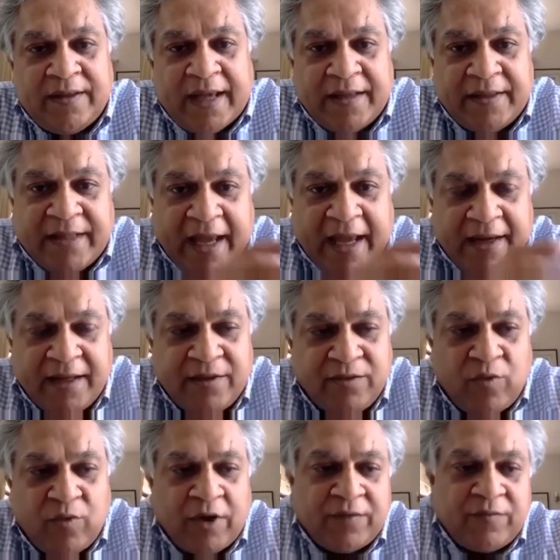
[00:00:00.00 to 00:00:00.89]
that
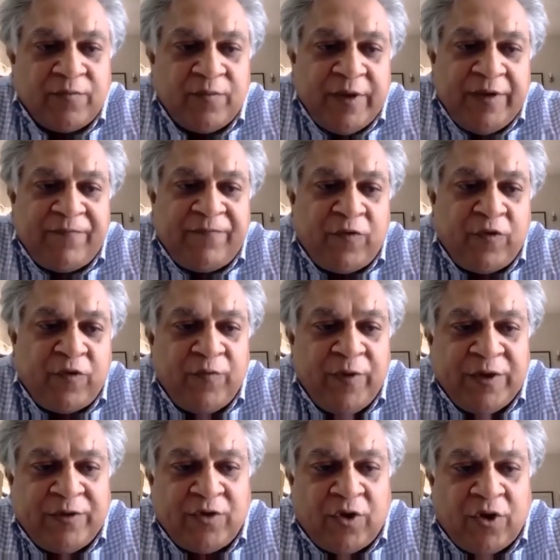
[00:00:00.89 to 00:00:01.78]
is what we
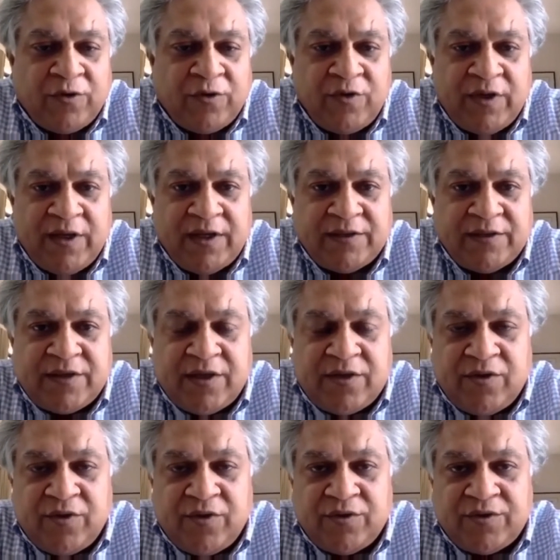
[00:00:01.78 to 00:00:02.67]
talk to the
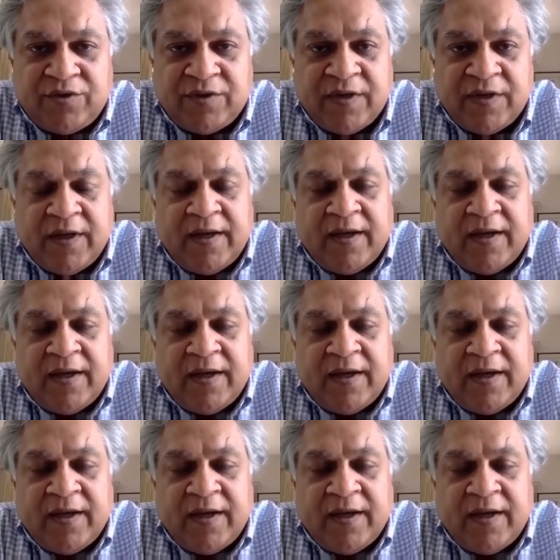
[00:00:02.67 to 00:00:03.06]
institutes.